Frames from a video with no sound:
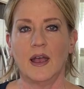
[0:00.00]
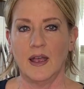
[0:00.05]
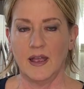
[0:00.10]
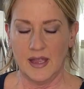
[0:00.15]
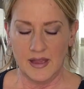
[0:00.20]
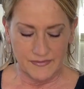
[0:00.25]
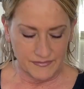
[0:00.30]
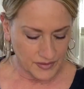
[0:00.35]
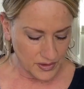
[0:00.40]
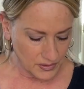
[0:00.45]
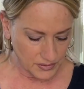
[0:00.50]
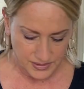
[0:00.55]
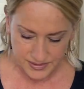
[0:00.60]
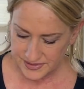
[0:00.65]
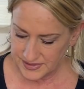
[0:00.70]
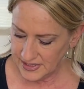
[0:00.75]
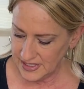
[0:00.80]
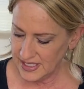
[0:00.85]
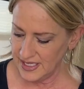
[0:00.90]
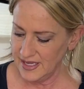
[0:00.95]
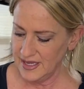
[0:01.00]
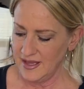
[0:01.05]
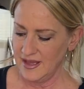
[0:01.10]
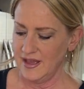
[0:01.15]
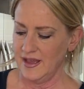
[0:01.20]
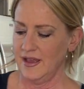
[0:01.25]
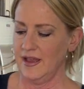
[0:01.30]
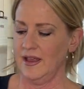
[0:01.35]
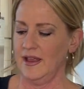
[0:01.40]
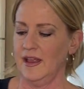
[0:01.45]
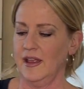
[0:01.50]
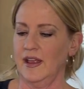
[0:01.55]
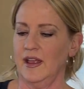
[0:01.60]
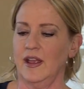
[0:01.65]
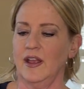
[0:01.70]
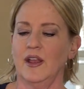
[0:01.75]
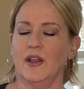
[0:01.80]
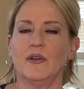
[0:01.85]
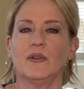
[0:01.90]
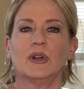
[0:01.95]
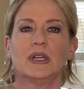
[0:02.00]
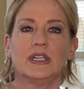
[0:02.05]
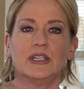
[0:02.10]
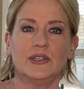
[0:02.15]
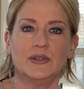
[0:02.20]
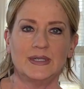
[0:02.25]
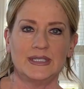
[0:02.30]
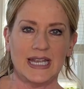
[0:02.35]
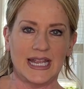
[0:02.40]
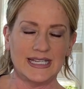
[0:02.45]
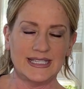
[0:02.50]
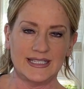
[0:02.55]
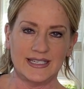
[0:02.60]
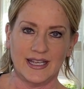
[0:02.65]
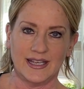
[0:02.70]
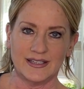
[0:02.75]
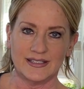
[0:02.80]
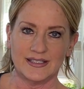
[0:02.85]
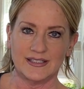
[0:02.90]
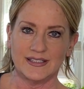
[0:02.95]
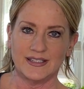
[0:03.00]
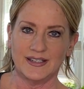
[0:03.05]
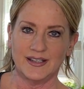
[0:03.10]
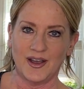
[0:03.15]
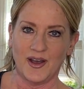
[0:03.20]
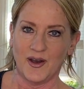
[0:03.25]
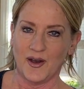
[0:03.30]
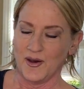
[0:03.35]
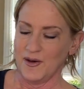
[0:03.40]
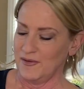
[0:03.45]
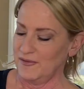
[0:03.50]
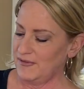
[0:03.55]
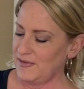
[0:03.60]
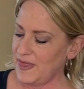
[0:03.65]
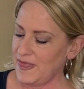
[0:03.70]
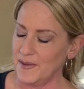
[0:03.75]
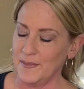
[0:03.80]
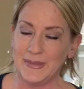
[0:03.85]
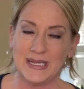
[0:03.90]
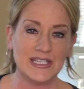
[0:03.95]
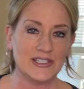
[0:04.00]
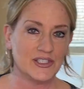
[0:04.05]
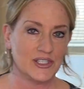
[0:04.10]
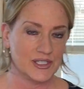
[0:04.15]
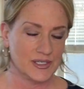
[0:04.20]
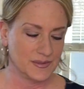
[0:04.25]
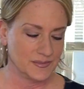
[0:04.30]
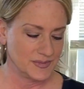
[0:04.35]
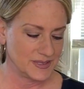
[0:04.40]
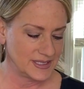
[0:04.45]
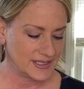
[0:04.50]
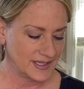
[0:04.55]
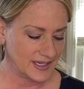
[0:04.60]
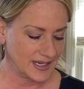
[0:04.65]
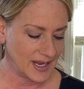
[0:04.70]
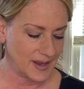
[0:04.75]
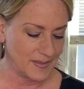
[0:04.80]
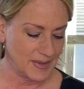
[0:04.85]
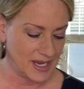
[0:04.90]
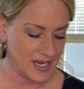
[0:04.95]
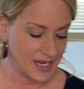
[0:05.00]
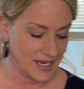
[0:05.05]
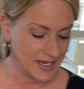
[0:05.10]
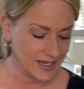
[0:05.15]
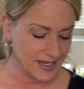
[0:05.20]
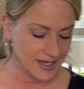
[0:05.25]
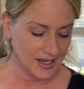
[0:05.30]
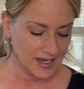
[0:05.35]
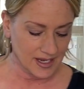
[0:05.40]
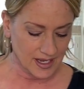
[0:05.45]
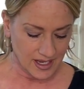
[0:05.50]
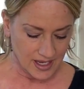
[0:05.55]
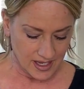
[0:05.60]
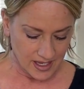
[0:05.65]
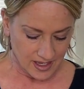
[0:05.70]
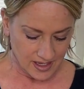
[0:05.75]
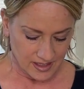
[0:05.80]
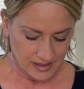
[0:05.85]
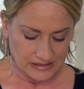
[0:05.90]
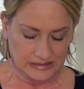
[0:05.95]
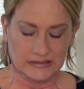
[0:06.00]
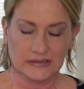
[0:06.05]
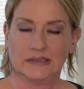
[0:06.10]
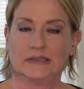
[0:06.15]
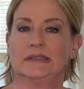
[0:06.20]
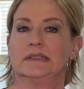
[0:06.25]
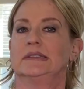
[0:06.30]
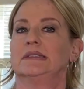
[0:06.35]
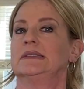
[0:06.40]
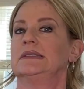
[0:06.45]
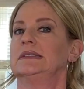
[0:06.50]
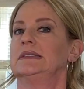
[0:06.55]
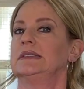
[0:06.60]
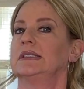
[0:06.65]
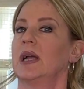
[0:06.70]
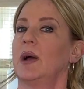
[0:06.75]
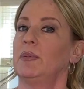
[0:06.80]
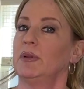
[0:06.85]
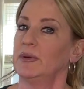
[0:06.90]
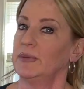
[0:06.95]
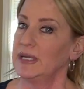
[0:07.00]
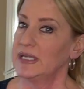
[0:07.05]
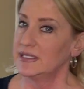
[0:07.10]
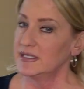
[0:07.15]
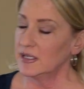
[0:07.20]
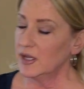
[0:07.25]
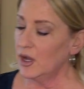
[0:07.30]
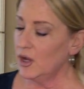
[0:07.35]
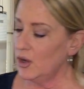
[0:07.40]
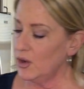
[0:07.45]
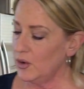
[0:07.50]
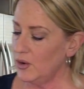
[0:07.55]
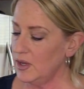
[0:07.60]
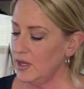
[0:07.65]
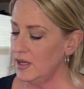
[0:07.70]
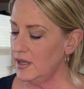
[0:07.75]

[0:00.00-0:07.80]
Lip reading: Hey folks, we're gonna do a taste test of the meat chips that I made a couple of weeks ago.